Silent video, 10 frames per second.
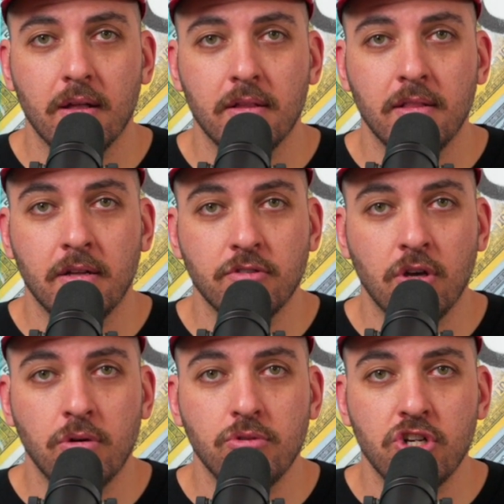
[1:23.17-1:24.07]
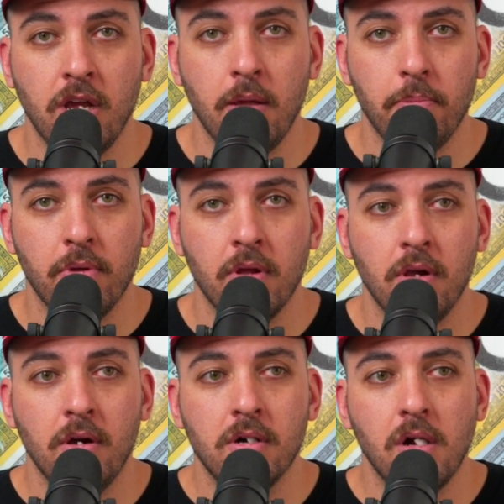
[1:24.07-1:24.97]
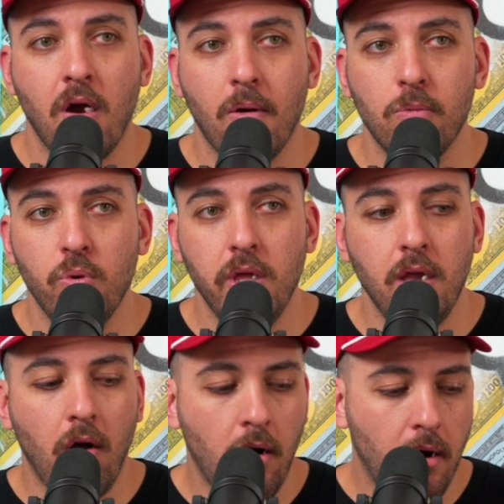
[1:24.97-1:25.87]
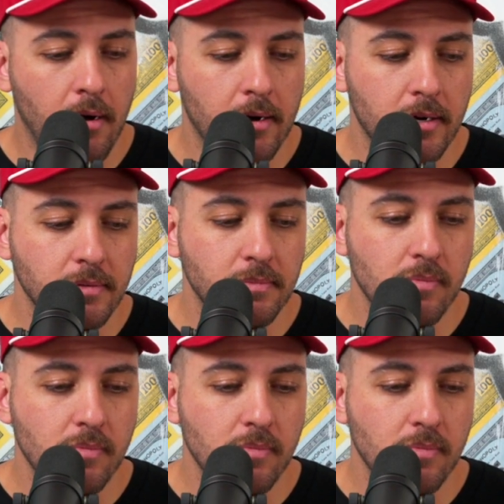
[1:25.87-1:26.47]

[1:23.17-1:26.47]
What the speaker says: let's go, champ. We're